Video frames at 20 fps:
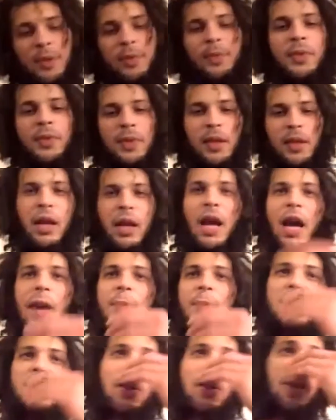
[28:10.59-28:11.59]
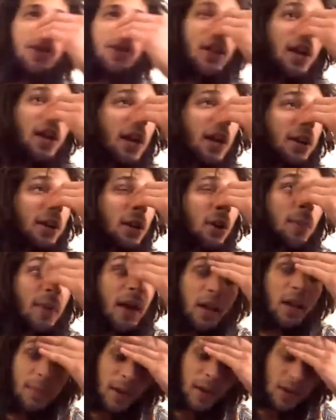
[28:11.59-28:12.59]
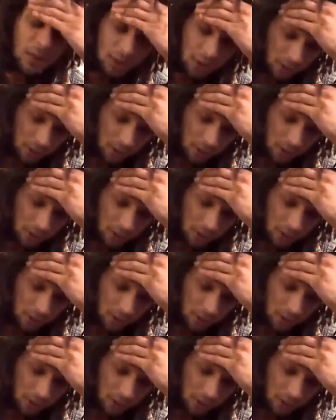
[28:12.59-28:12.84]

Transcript: Absolutely. Like, I know Mega Man 2's on there,